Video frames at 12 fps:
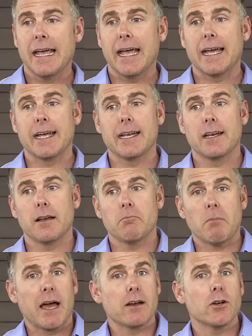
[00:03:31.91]
And
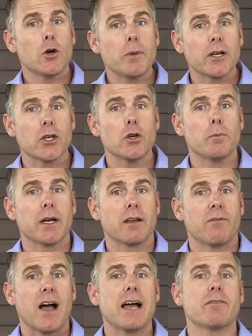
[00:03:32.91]
I don't know about you, but
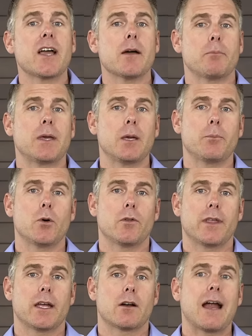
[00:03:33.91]
if I've got
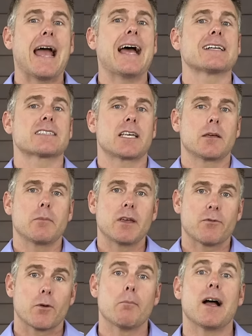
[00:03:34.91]
people that are asking
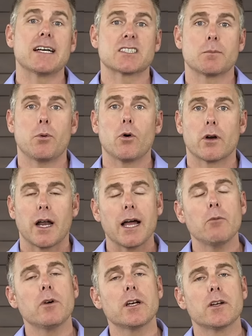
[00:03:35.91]
me for my support,
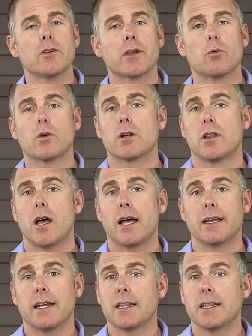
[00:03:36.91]
I wanna know that we're aligned.